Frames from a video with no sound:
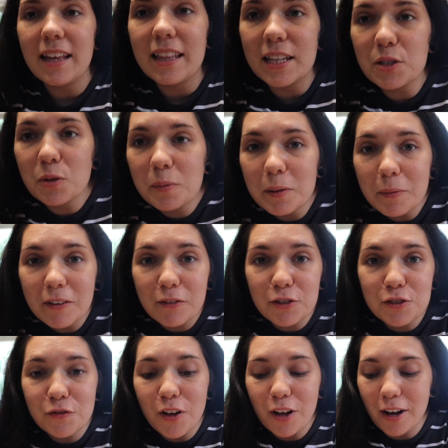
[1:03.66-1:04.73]
this will be my
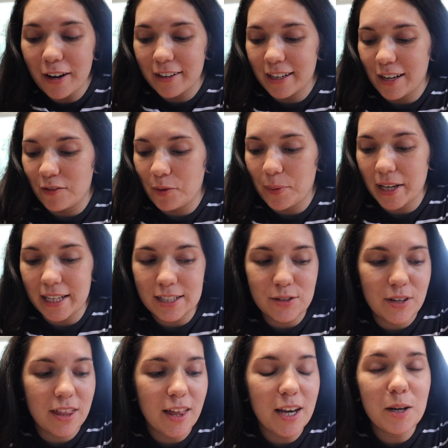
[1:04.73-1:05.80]
first fall garden, everybody,
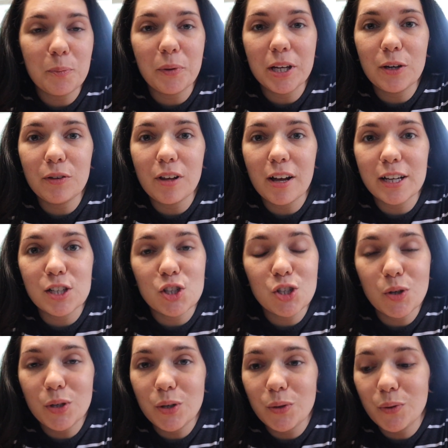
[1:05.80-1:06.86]
so I thought I'd bring you along and
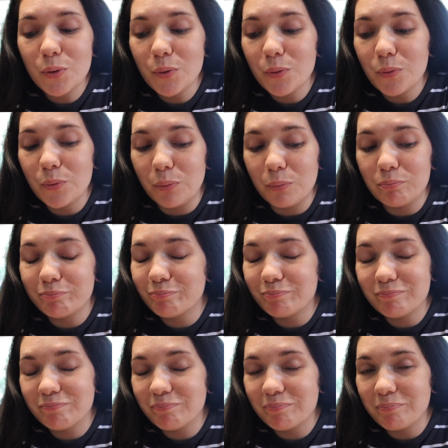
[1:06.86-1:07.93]
show you
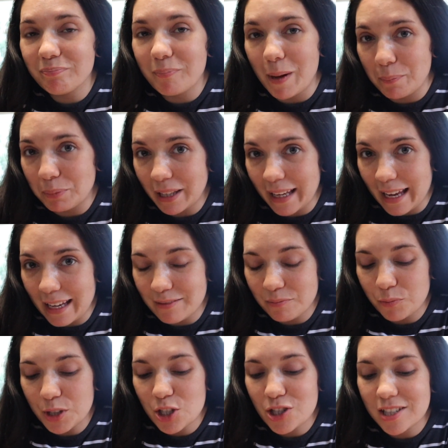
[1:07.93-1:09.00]
my plan,
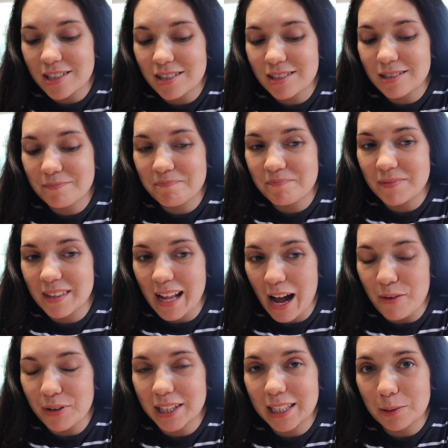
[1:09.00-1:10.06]
which is
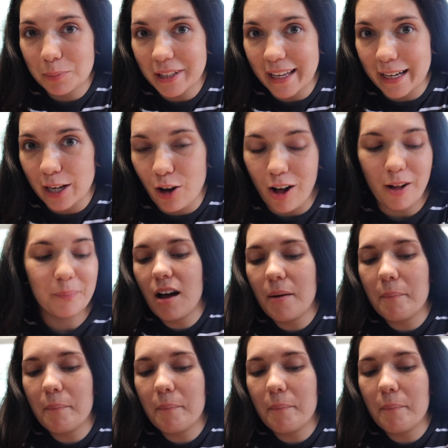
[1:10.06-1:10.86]
not really a plan at all.